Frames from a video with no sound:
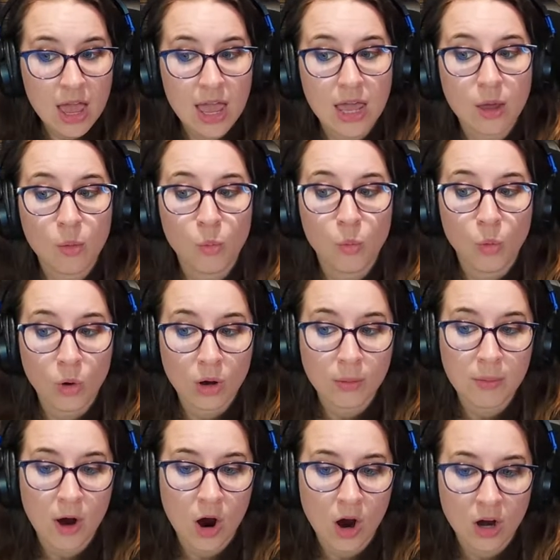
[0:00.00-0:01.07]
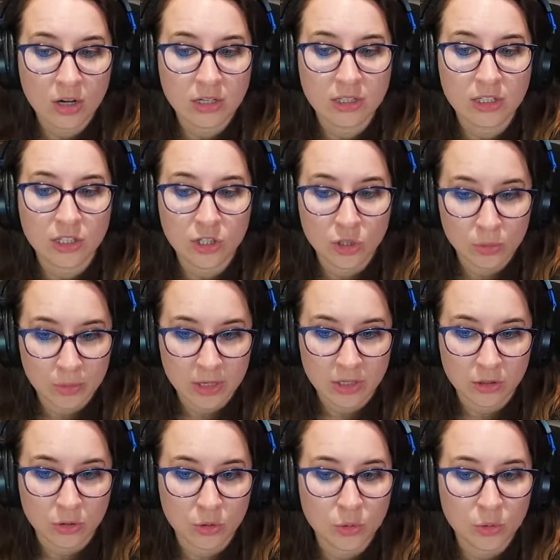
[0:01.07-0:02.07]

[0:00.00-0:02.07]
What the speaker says: a warm-hearted human